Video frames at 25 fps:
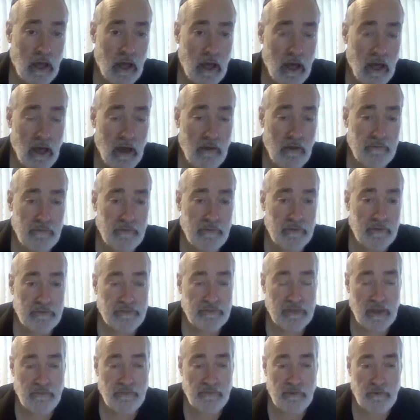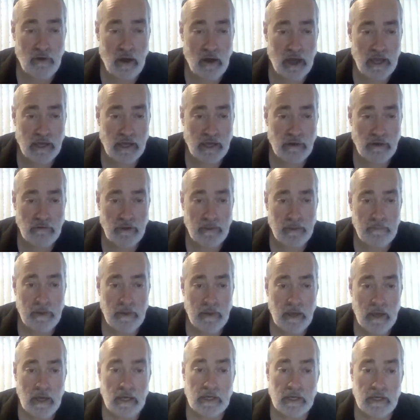of Sefer HaIkkarim.
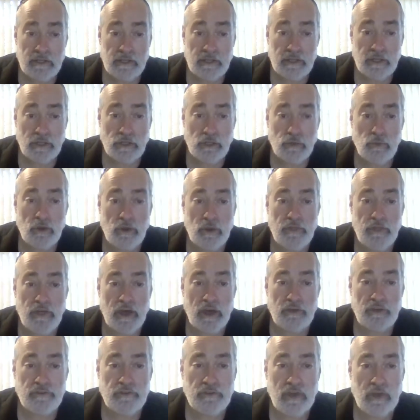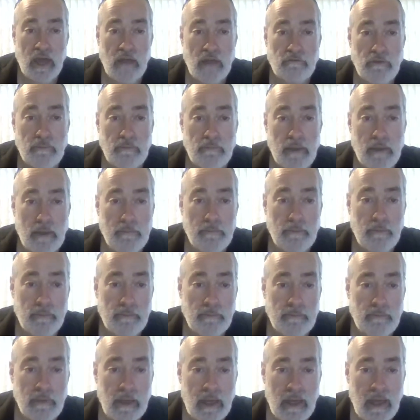Continue with us and
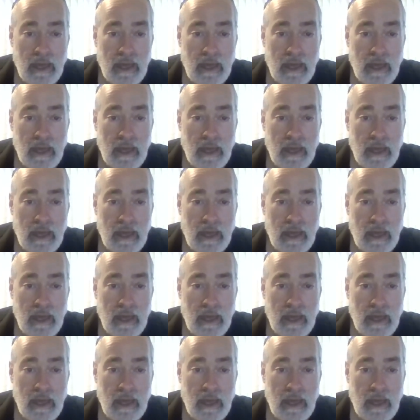remember